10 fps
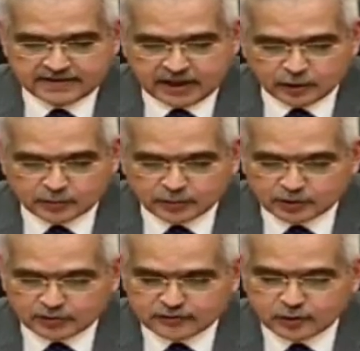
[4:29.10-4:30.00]
The
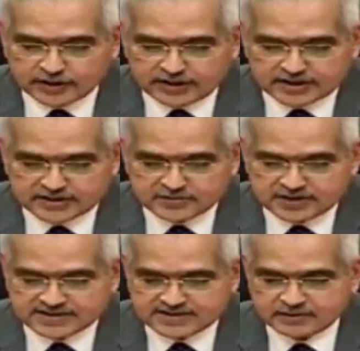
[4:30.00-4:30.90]
output of core
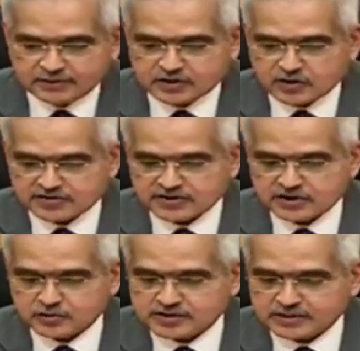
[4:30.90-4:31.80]
industries, which
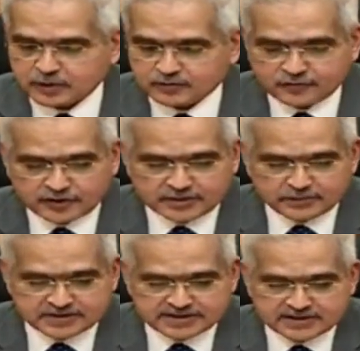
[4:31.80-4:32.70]
constitutes about
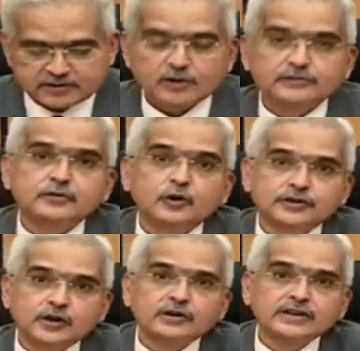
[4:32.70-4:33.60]
40% of
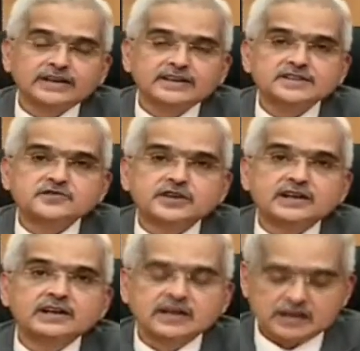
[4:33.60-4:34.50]
overall
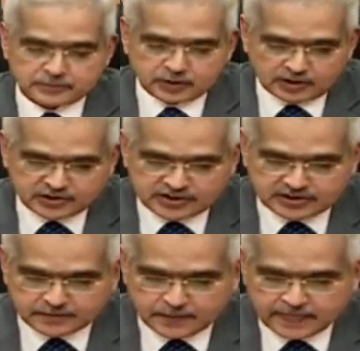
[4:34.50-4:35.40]
industrial
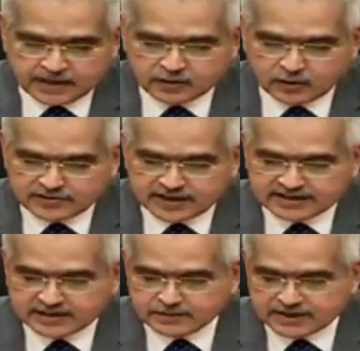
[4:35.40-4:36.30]
production,
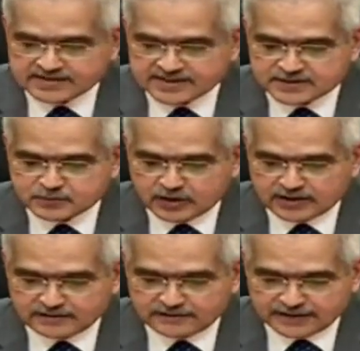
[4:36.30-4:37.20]
contracted by
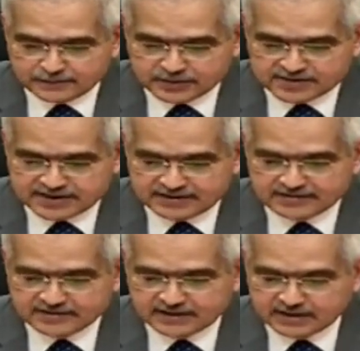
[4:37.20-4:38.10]
6.5%.